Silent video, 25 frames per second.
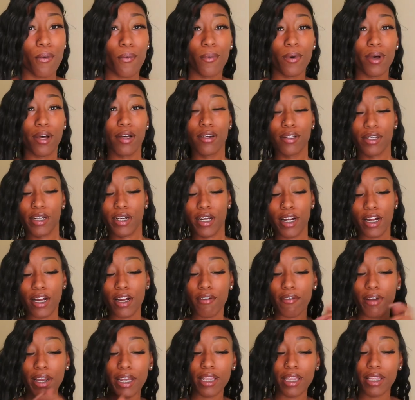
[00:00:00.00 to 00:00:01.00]
well the girl
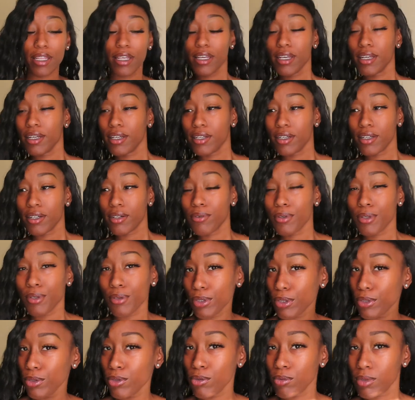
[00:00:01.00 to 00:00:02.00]
right there on
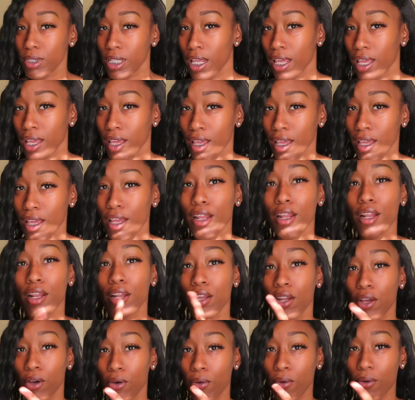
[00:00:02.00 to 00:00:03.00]
youtube said
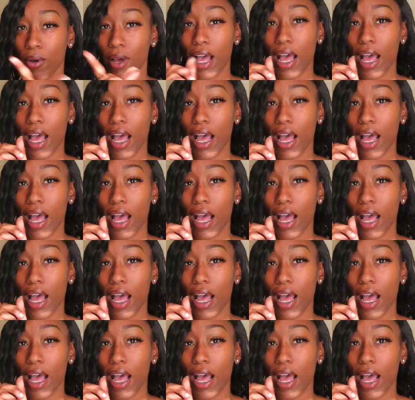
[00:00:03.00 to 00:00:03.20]
no